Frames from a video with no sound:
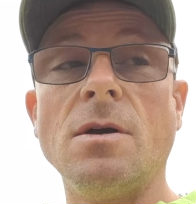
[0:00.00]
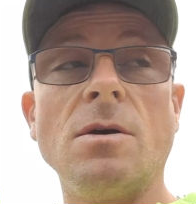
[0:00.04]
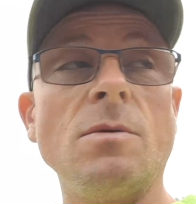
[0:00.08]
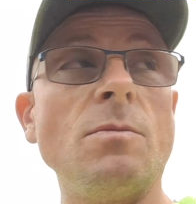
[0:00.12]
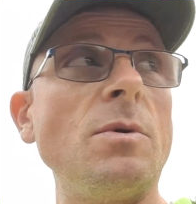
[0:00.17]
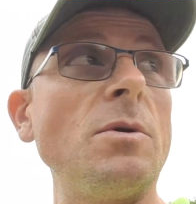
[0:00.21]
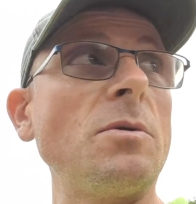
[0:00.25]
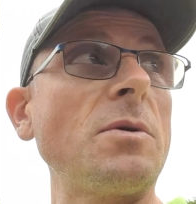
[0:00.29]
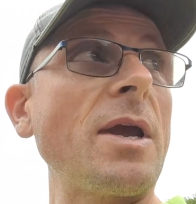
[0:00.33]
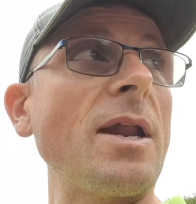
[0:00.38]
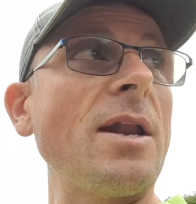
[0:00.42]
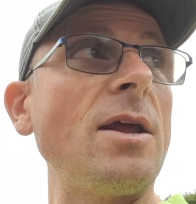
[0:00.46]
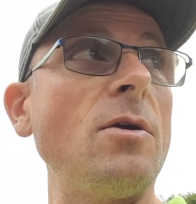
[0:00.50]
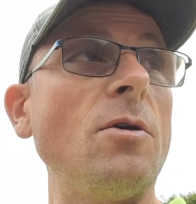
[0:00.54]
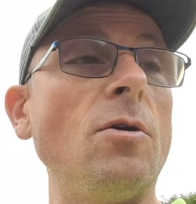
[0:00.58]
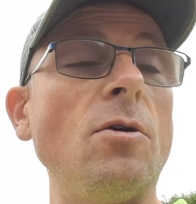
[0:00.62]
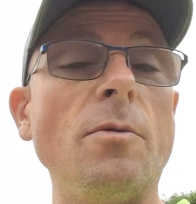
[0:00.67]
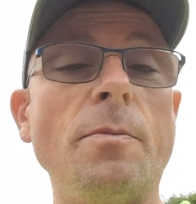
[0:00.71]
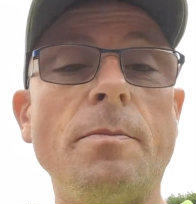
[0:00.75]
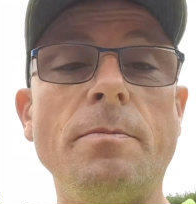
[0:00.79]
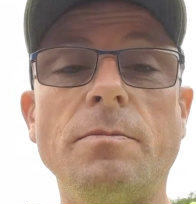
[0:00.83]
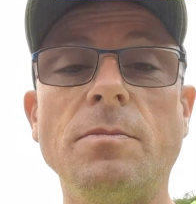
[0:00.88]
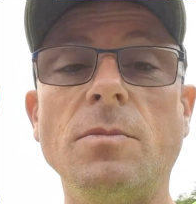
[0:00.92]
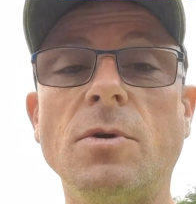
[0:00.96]
we'll get it
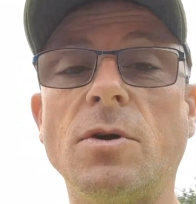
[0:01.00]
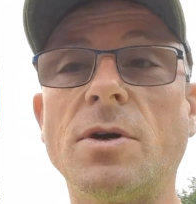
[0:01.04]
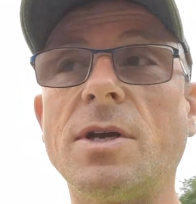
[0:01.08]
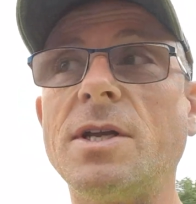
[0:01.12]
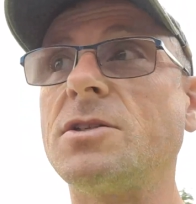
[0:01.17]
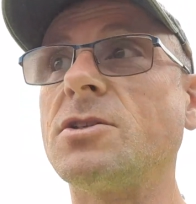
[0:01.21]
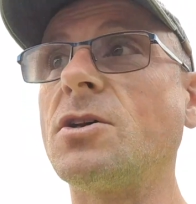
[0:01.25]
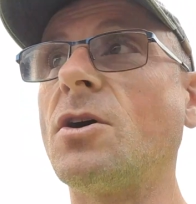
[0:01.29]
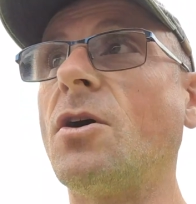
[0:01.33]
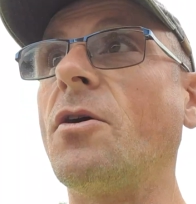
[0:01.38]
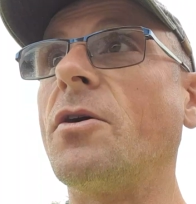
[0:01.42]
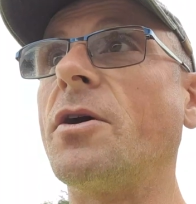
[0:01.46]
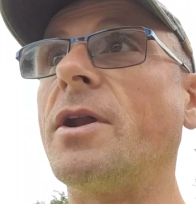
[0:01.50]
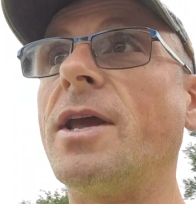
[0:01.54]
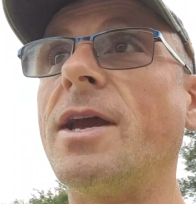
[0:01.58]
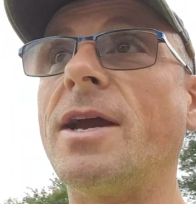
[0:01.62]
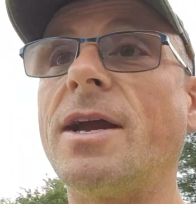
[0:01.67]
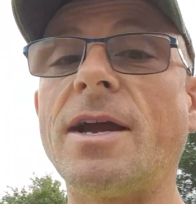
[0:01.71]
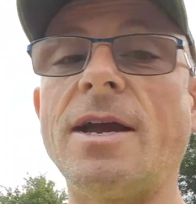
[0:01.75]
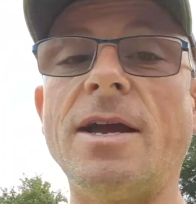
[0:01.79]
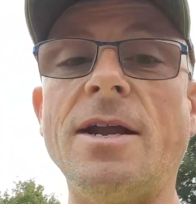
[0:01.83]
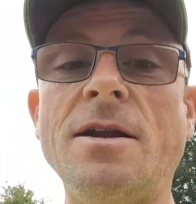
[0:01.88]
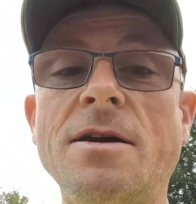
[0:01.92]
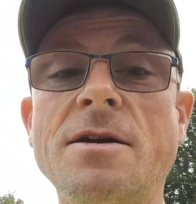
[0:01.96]
all looking tidy
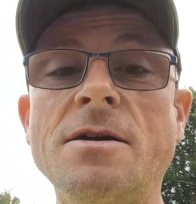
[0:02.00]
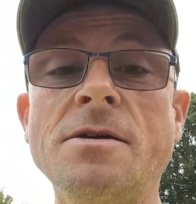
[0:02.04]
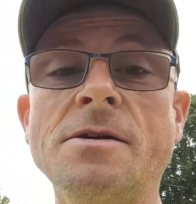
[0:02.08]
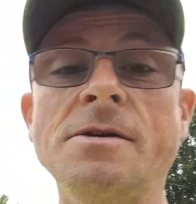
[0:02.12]
again.